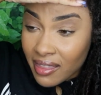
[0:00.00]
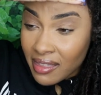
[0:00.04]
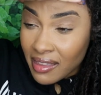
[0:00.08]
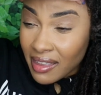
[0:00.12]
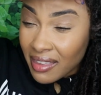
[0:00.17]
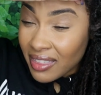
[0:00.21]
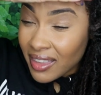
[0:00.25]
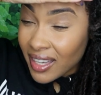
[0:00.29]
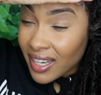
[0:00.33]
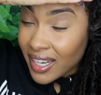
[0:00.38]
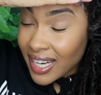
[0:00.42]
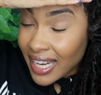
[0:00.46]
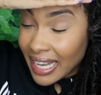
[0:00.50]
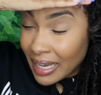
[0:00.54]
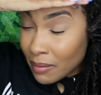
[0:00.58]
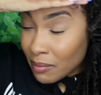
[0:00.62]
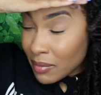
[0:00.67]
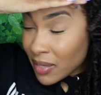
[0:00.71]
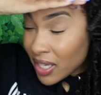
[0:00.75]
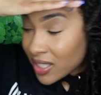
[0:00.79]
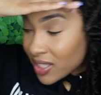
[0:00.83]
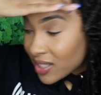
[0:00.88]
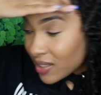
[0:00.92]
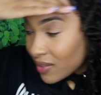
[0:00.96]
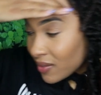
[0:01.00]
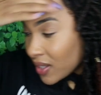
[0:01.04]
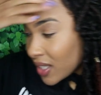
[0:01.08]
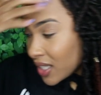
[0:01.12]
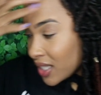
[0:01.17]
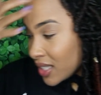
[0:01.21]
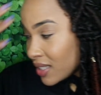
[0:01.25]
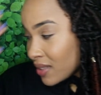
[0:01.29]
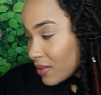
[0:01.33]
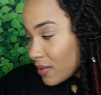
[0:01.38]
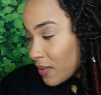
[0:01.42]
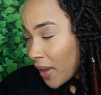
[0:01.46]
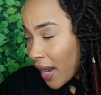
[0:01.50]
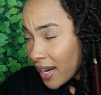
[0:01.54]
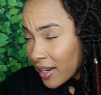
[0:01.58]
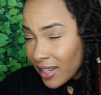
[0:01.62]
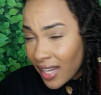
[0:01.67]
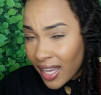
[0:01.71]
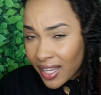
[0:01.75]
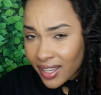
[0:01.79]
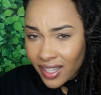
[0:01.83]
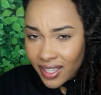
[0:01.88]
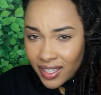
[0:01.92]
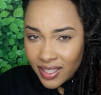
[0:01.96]
And then the damage of these
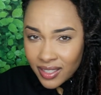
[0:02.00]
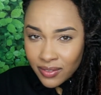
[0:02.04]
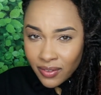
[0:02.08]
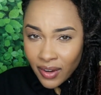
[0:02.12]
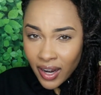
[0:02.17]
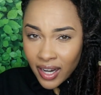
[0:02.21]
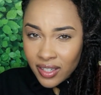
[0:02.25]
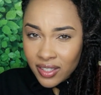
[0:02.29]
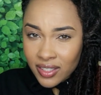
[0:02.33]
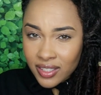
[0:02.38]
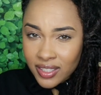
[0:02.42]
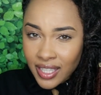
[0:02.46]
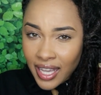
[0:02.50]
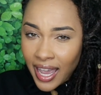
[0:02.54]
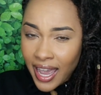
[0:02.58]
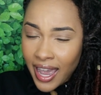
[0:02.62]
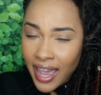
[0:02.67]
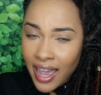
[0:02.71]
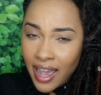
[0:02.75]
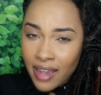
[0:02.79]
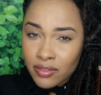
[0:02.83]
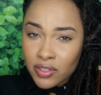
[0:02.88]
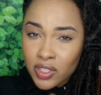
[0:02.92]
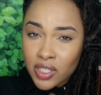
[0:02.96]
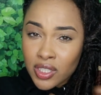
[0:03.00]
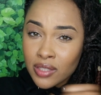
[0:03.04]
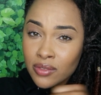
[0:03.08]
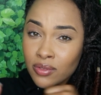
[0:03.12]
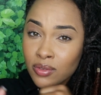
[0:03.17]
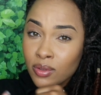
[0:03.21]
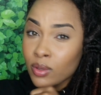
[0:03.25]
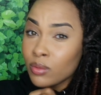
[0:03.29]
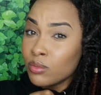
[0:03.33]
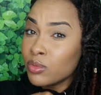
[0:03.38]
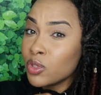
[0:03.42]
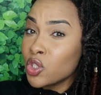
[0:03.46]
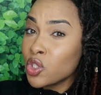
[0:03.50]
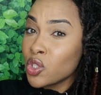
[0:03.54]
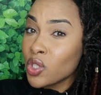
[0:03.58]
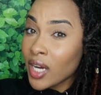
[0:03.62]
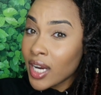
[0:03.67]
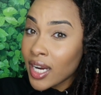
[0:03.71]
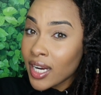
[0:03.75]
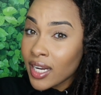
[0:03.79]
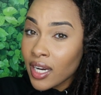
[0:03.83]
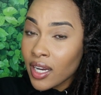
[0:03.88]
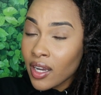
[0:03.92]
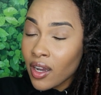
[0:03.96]
fight that these fighters have just from
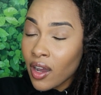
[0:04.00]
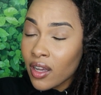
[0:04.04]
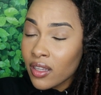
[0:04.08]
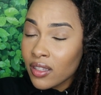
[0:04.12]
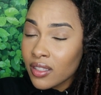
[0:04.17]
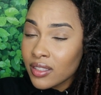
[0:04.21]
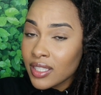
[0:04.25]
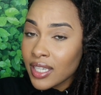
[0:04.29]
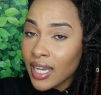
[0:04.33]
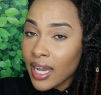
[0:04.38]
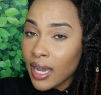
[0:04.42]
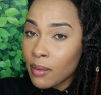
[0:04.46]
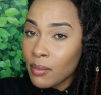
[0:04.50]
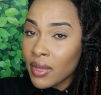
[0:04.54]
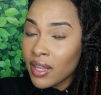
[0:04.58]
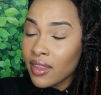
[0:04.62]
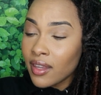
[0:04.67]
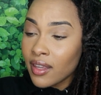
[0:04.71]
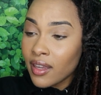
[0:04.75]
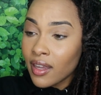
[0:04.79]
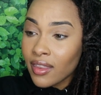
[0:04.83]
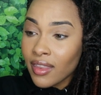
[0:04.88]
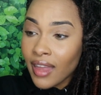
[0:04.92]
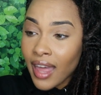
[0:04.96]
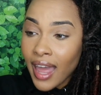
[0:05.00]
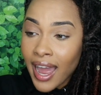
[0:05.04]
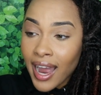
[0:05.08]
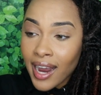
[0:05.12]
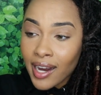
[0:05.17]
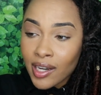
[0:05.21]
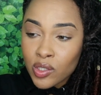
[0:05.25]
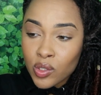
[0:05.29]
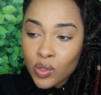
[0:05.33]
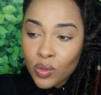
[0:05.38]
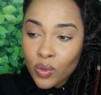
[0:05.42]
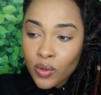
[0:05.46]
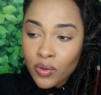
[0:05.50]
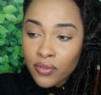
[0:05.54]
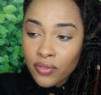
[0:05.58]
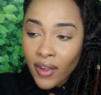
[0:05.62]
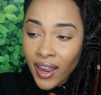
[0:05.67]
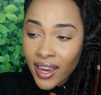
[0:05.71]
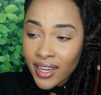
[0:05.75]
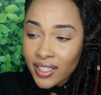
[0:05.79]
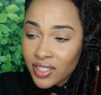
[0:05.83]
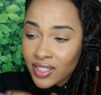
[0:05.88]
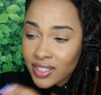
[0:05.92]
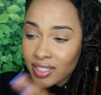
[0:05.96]
training all the time, and then the actual
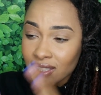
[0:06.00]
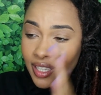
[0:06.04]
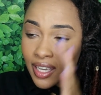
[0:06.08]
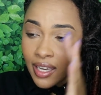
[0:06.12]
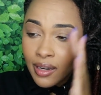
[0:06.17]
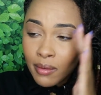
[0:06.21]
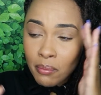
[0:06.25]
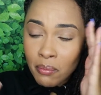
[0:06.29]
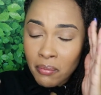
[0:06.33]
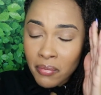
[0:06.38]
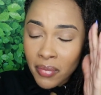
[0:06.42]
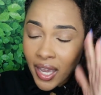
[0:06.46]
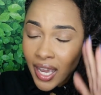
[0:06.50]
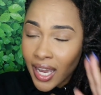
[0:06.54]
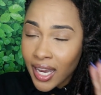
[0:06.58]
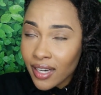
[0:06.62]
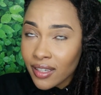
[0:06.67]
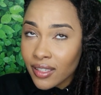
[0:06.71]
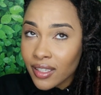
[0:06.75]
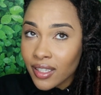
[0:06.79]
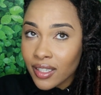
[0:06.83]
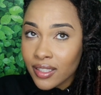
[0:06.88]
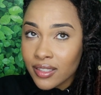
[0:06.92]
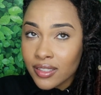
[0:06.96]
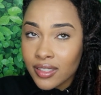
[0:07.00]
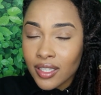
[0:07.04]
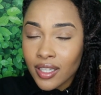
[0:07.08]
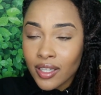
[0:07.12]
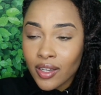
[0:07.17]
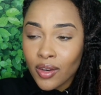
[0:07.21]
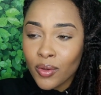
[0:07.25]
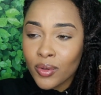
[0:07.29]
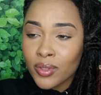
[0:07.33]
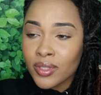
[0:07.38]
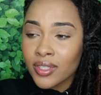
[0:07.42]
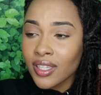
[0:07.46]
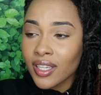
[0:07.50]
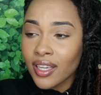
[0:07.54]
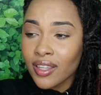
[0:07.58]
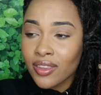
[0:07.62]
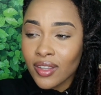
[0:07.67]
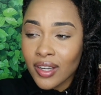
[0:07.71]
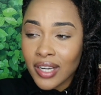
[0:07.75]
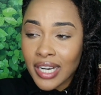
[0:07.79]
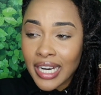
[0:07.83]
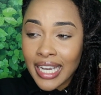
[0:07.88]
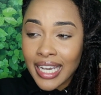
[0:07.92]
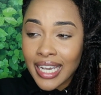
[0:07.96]
fight just getting banged continuously
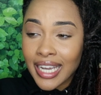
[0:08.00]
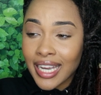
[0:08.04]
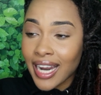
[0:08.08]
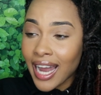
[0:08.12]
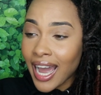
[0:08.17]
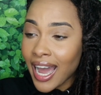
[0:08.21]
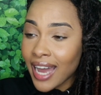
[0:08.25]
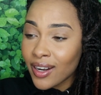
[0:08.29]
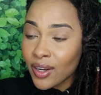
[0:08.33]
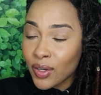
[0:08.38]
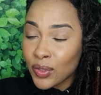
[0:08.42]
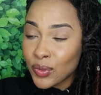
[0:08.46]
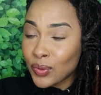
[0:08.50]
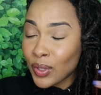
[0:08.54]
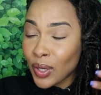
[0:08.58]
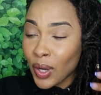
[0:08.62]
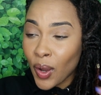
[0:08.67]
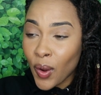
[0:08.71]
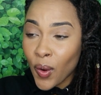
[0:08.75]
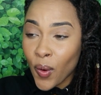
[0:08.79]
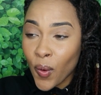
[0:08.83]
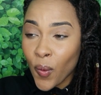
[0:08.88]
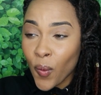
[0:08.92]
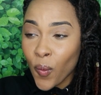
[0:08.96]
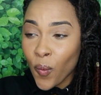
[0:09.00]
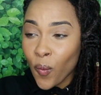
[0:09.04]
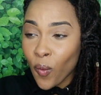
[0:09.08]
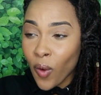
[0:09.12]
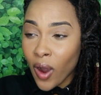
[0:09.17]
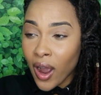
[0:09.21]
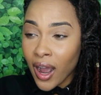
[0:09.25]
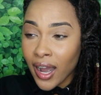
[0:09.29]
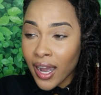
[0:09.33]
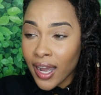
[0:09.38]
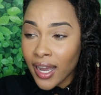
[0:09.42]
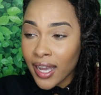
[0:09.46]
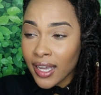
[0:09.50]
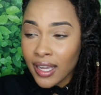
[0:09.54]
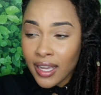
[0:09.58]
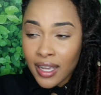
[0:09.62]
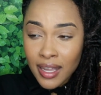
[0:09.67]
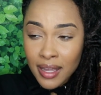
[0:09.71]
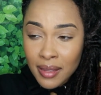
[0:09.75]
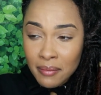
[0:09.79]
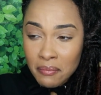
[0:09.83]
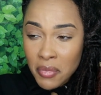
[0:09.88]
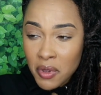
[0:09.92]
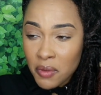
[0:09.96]
in their head. I don't know why
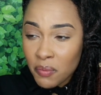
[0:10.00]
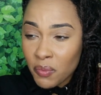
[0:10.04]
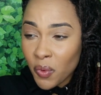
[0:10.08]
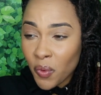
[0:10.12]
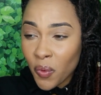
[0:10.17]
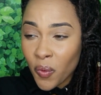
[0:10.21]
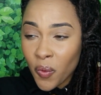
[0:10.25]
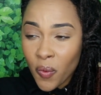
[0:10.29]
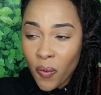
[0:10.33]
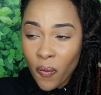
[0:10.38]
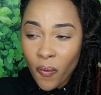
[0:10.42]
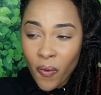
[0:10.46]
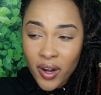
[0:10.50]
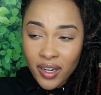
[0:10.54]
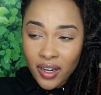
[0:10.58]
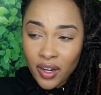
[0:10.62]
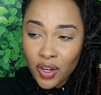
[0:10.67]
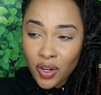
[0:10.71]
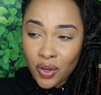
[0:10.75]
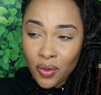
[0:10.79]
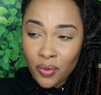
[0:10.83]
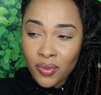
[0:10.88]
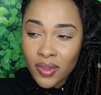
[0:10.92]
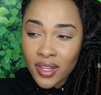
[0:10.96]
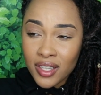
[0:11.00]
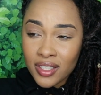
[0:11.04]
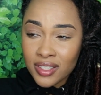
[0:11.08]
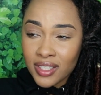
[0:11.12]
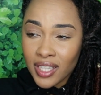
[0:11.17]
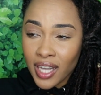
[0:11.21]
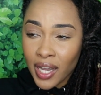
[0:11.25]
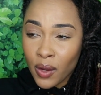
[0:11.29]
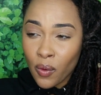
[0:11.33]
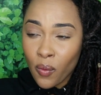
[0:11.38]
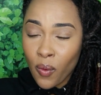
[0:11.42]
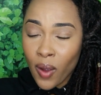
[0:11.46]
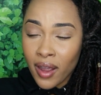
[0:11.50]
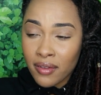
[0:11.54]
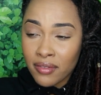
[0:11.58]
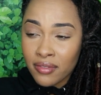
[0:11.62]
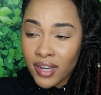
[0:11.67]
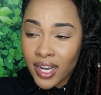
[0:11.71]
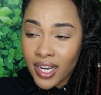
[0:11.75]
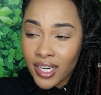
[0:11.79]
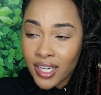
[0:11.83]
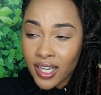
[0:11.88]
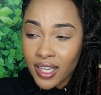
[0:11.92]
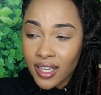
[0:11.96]
people want to do this. Like, why
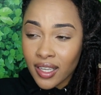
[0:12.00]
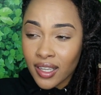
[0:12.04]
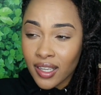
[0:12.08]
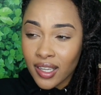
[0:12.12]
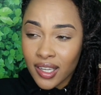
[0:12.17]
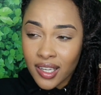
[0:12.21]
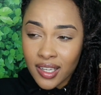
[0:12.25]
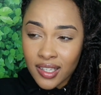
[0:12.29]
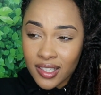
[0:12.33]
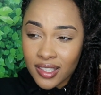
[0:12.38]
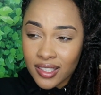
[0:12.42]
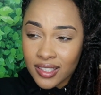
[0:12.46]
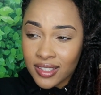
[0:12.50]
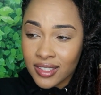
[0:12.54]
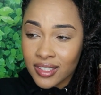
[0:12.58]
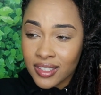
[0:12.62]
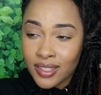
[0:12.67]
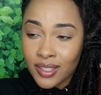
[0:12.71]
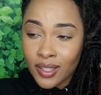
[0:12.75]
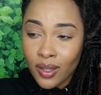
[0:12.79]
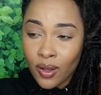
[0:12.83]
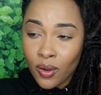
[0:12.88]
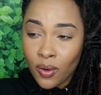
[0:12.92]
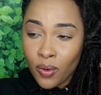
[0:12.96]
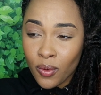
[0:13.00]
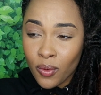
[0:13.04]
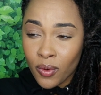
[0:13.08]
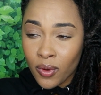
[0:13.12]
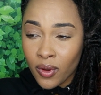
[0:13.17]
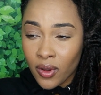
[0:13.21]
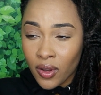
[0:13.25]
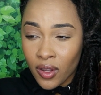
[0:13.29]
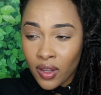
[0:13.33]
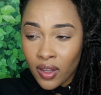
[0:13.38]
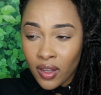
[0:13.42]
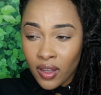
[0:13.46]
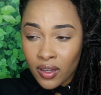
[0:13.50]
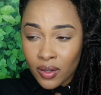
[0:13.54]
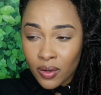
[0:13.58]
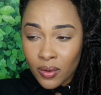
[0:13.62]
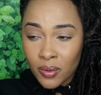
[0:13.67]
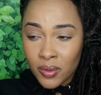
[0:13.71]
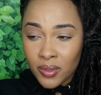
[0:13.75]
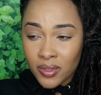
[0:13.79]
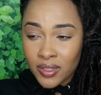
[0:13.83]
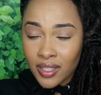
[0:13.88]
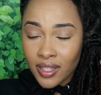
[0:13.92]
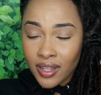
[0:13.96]
fighting is so
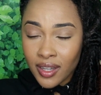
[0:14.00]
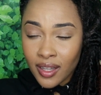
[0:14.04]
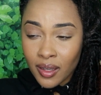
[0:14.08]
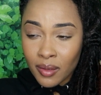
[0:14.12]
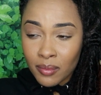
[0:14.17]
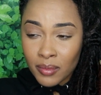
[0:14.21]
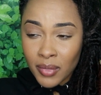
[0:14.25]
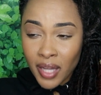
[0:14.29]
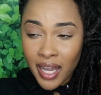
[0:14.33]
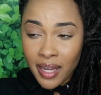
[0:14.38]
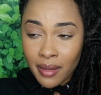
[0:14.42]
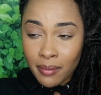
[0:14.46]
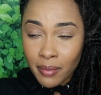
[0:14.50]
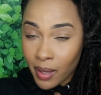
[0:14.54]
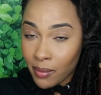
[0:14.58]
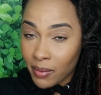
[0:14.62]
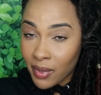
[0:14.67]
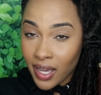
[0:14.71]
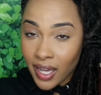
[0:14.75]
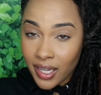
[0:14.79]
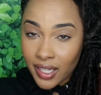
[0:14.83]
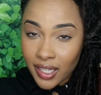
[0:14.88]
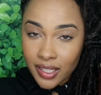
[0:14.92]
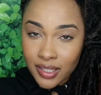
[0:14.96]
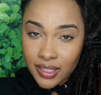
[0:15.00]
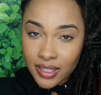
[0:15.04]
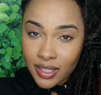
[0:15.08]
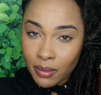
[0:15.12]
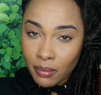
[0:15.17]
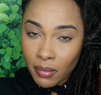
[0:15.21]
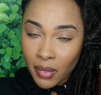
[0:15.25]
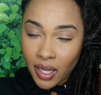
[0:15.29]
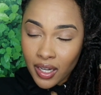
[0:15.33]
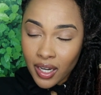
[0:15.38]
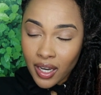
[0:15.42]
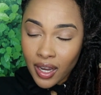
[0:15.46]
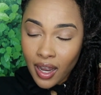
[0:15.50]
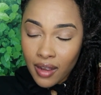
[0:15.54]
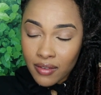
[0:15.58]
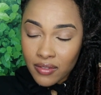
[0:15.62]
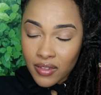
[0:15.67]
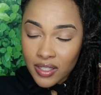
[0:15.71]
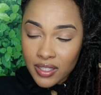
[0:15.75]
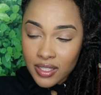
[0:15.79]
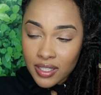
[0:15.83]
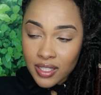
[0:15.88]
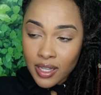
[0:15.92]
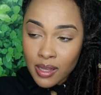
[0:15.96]
cool to them. Like, maybe, I guess, the money,
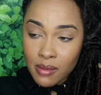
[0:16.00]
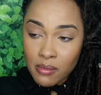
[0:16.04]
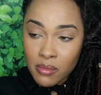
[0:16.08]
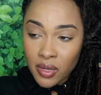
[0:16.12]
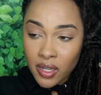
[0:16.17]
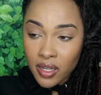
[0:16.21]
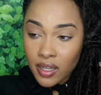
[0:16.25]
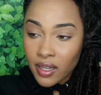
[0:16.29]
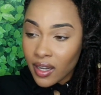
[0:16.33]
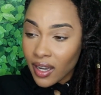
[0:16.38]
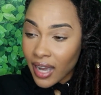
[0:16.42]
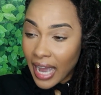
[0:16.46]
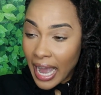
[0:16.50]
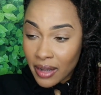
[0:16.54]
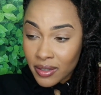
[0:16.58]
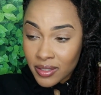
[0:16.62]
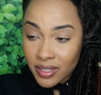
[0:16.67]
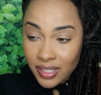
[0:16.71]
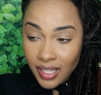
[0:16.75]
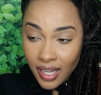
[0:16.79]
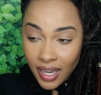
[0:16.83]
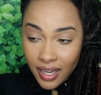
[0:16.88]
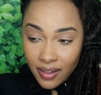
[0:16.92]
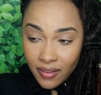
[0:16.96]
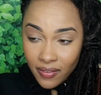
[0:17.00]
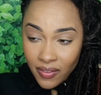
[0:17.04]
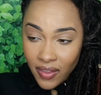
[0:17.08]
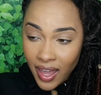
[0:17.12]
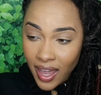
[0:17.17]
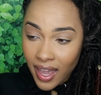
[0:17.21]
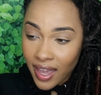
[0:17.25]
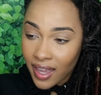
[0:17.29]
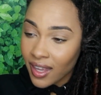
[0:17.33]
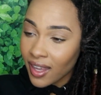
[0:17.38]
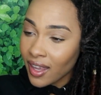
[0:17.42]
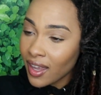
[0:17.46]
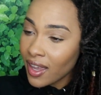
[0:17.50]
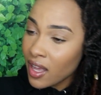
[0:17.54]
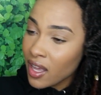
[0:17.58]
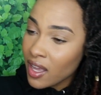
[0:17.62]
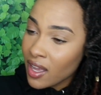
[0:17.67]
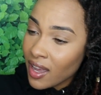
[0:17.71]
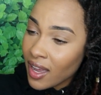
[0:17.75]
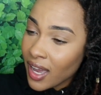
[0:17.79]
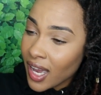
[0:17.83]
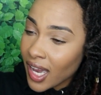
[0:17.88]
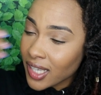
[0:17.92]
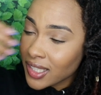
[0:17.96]
obviously. But outside of that,
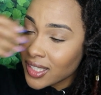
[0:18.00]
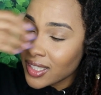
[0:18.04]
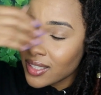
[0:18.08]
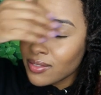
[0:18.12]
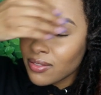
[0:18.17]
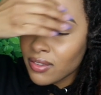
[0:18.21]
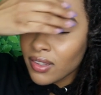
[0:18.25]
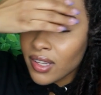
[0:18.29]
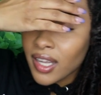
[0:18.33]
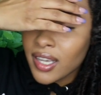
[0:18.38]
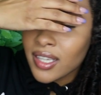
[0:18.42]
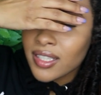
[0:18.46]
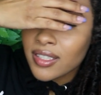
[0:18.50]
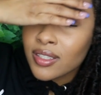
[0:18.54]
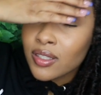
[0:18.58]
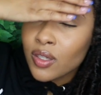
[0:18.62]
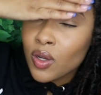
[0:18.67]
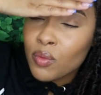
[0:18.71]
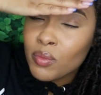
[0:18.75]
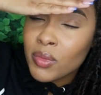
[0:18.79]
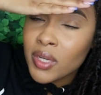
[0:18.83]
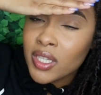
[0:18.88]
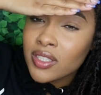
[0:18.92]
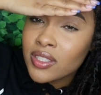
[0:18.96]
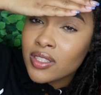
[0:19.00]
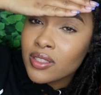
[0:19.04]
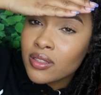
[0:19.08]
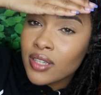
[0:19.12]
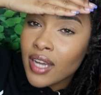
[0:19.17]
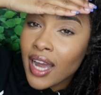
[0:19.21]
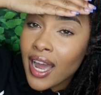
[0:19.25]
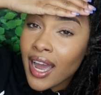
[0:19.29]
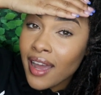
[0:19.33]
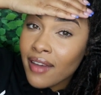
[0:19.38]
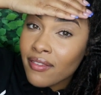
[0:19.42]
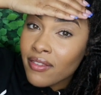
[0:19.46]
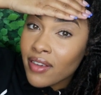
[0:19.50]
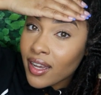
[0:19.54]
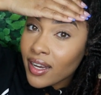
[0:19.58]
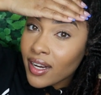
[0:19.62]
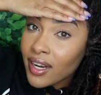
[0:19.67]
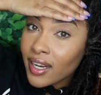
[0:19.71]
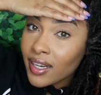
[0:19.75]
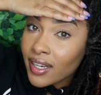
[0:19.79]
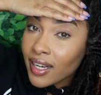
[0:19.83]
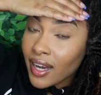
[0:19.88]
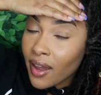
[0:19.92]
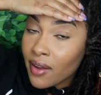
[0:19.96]
I just feel like so much, I have a
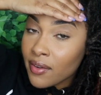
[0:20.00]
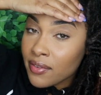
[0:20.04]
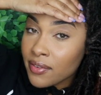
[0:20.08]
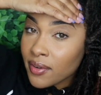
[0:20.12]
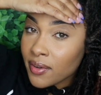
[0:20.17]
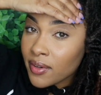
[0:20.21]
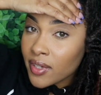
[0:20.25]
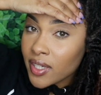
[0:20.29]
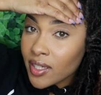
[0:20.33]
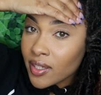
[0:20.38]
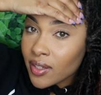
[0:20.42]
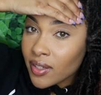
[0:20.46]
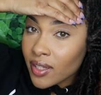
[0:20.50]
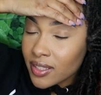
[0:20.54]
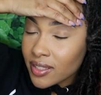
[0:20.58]
headache now for real.